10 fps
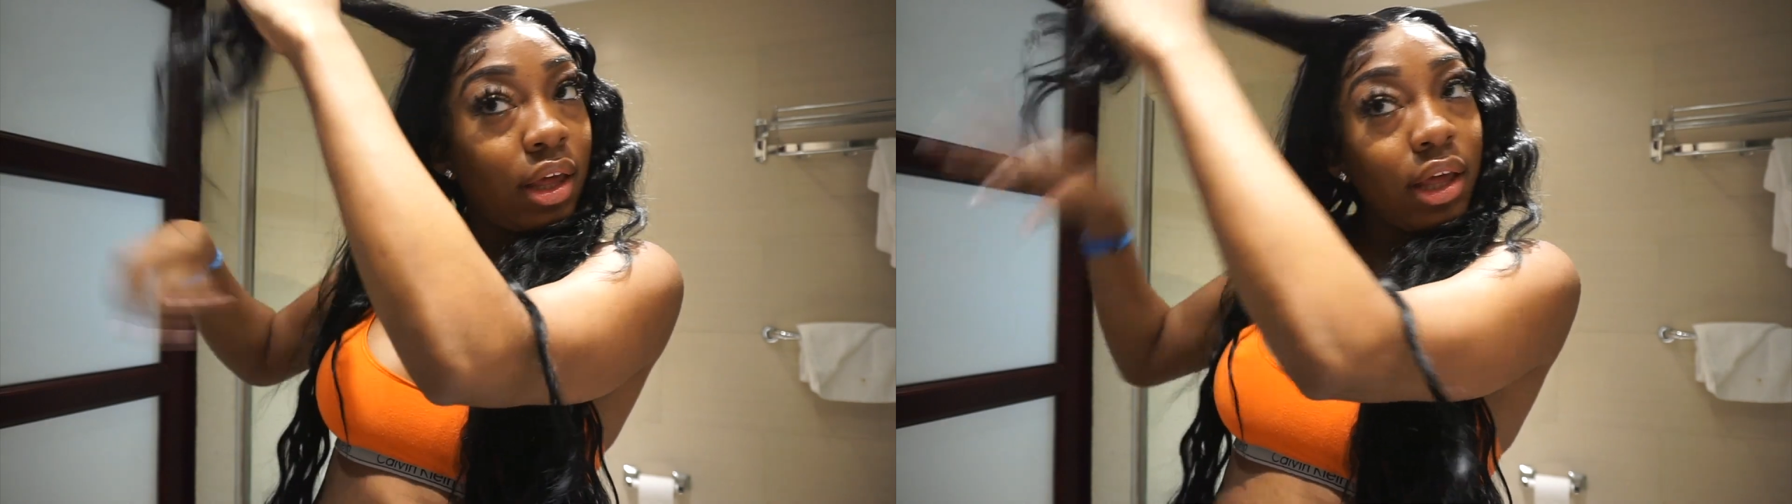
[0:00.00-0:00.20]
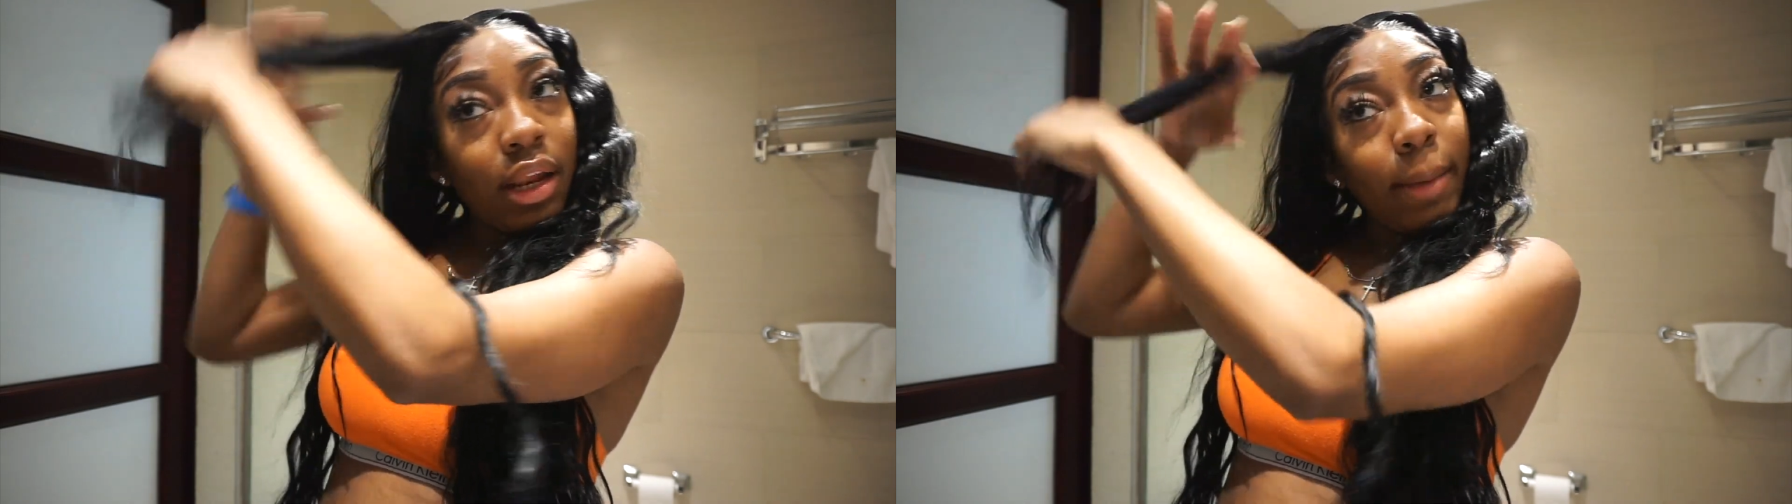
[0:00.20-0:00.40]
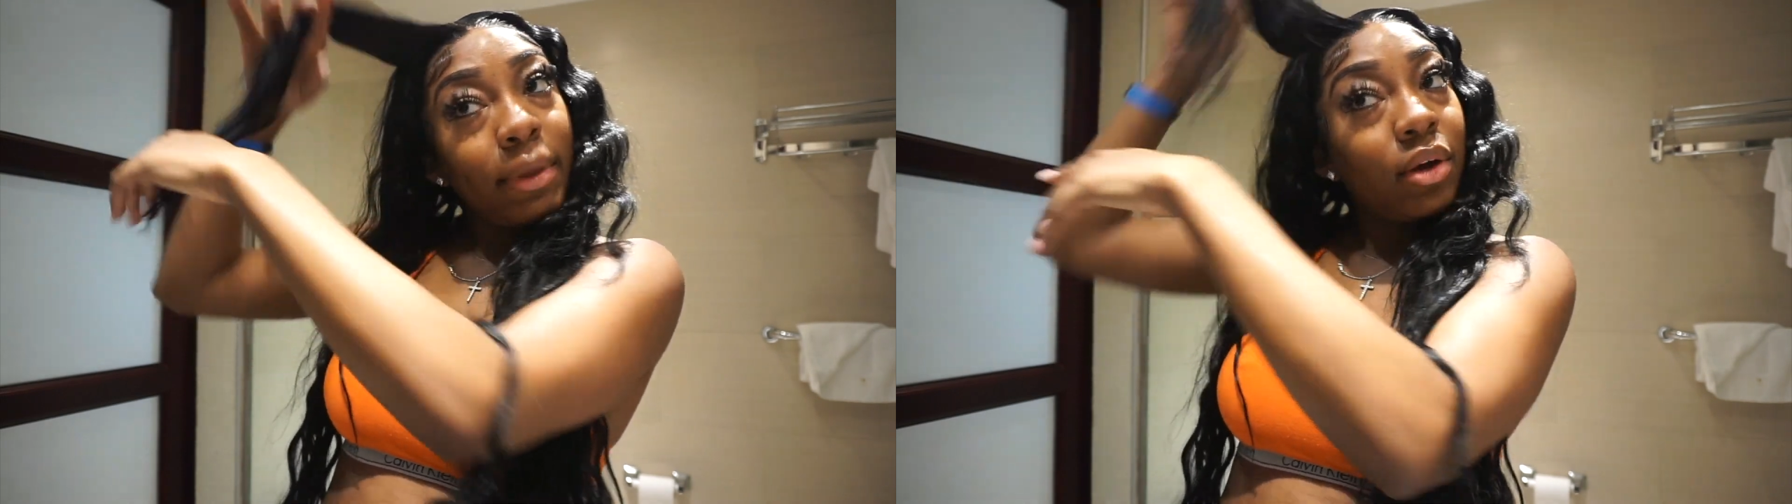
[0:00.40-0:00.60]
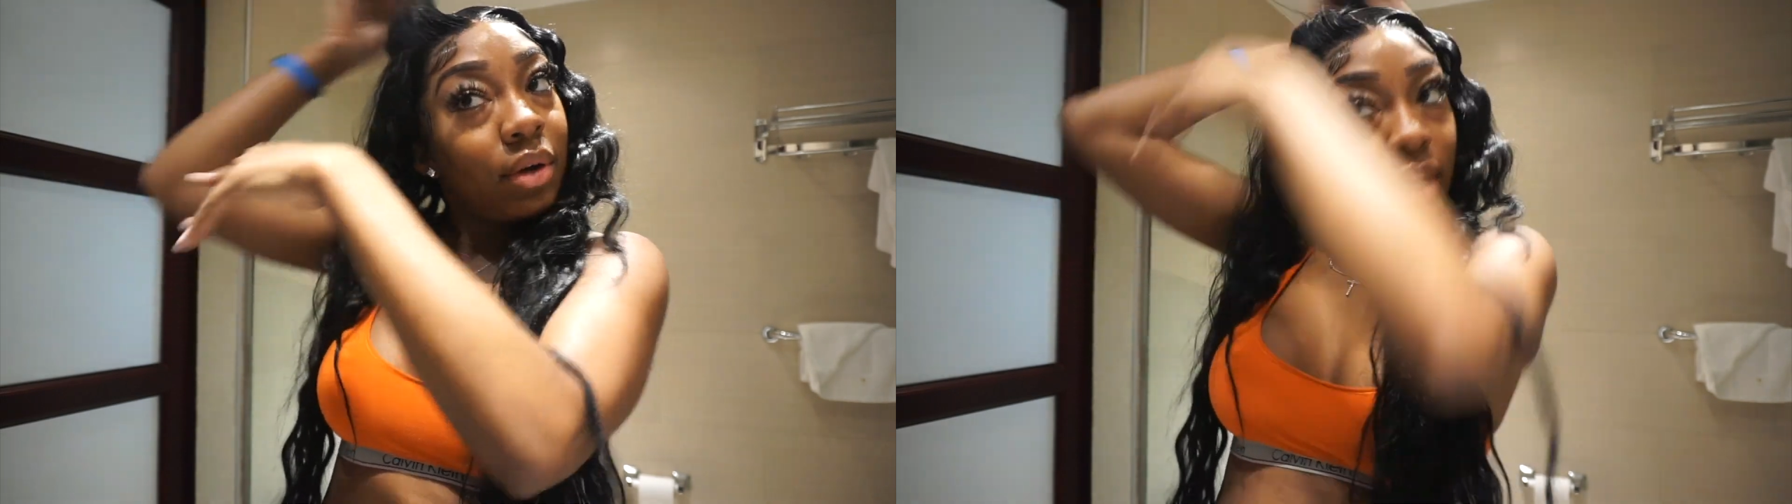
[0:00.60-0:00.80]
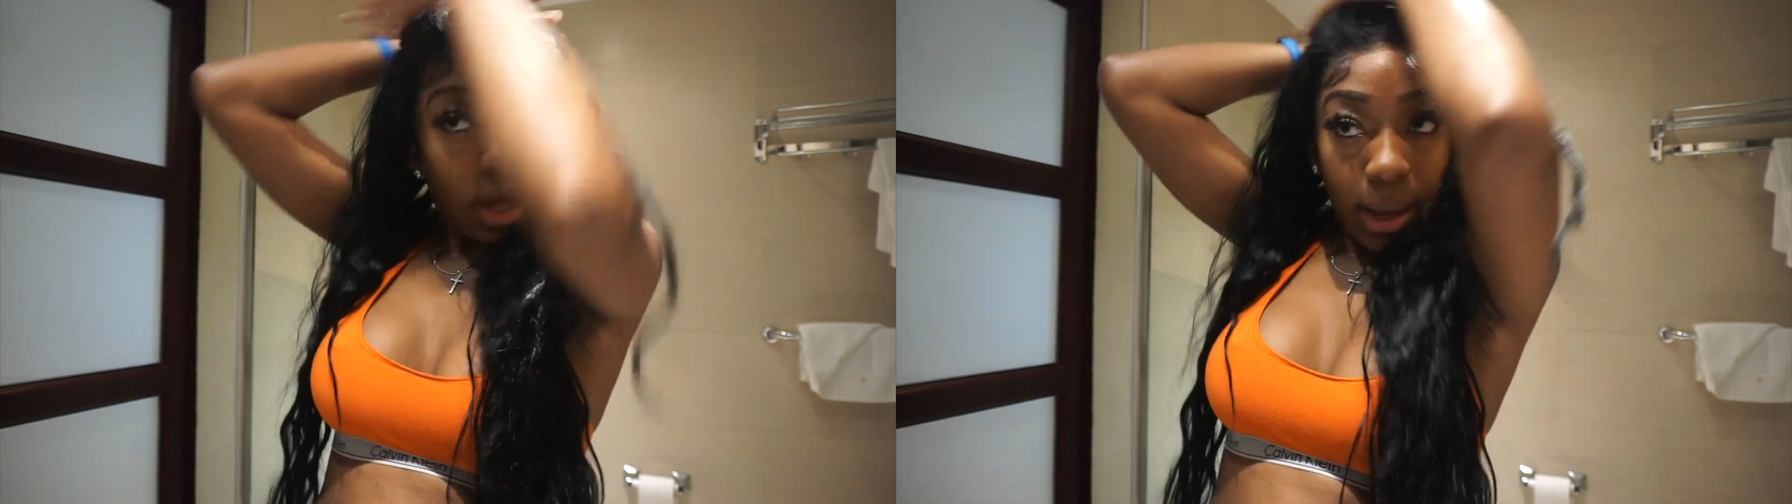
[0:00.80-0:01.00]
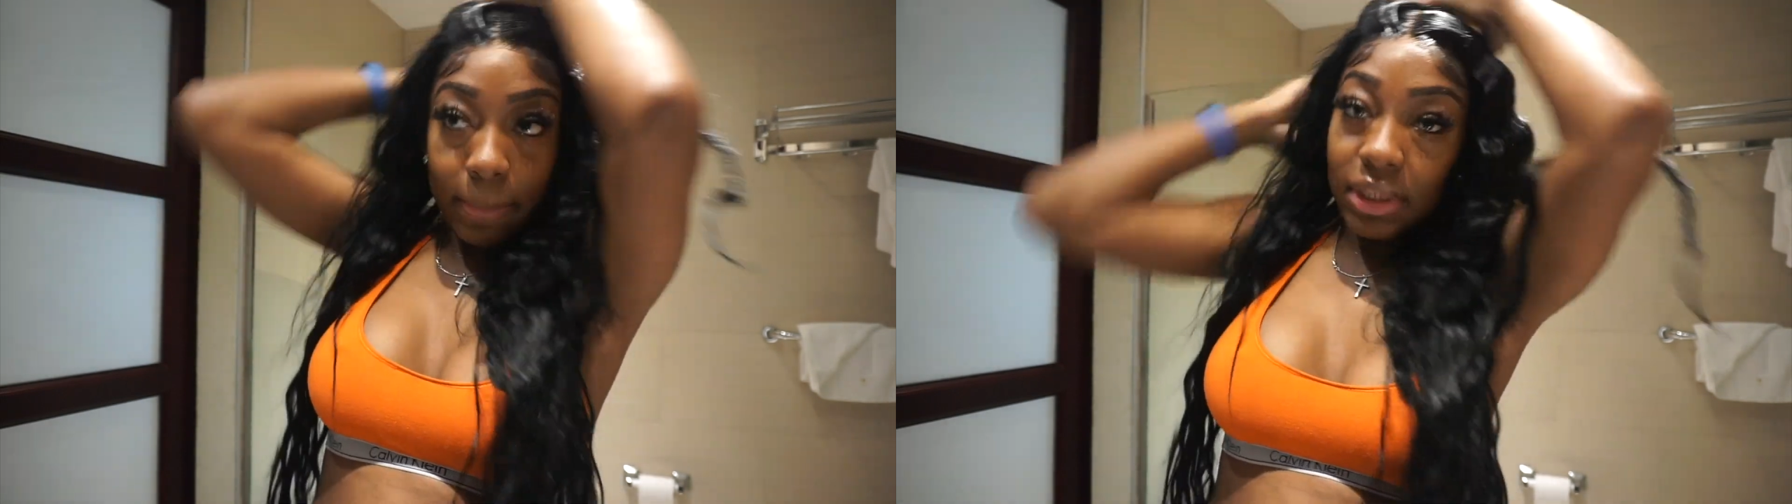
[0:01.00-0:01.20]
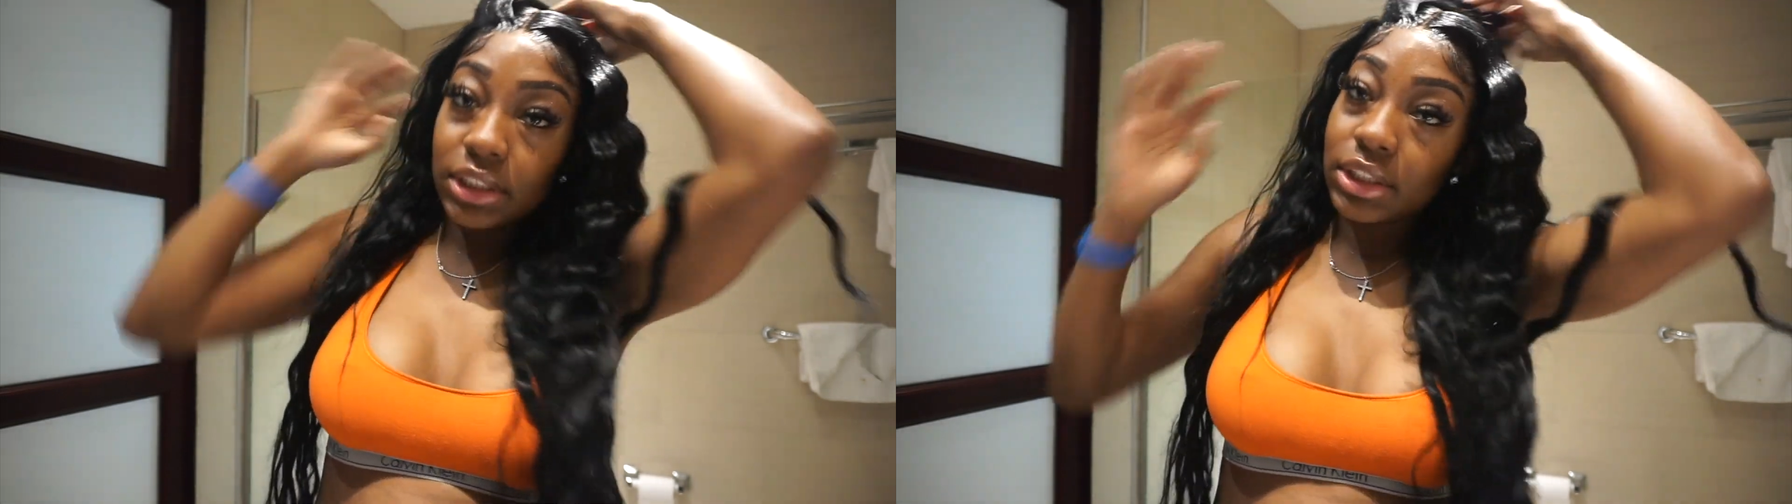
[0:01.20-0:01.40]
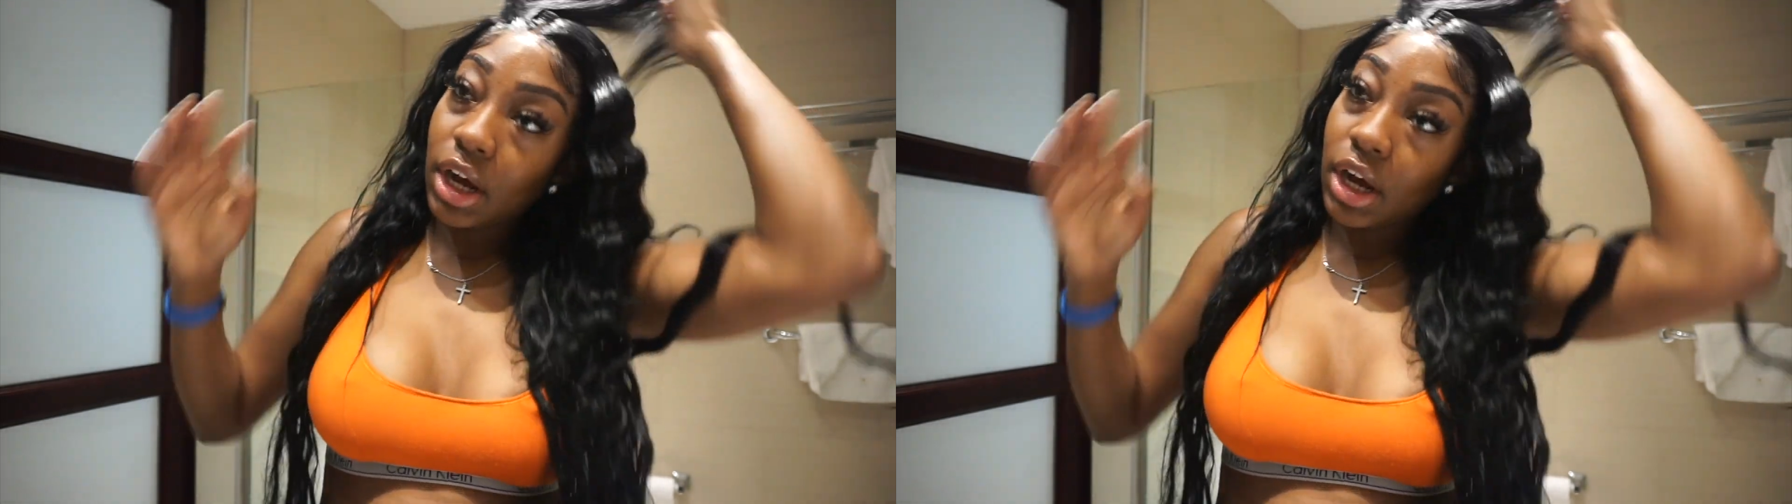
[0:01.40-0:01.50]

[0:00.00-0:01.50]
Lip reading: And let me know in the comments,